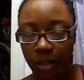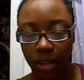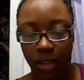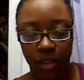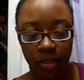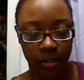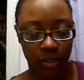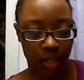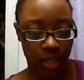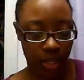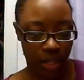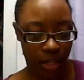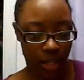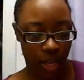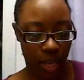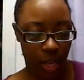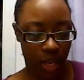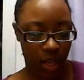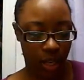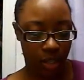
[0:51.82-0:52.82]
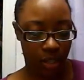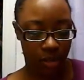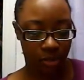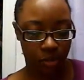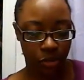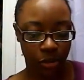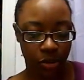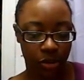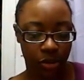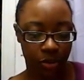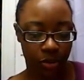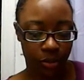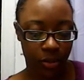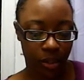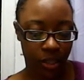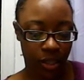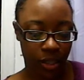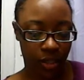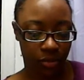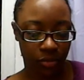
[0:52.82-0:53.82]
They say you could
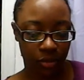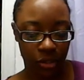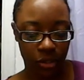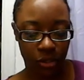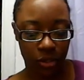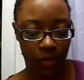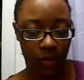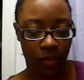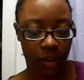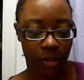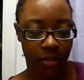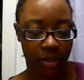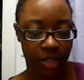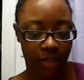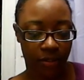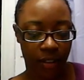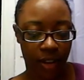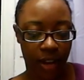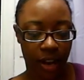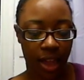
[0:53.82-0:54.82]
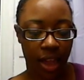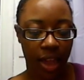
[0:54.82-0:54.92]
wear soft cups during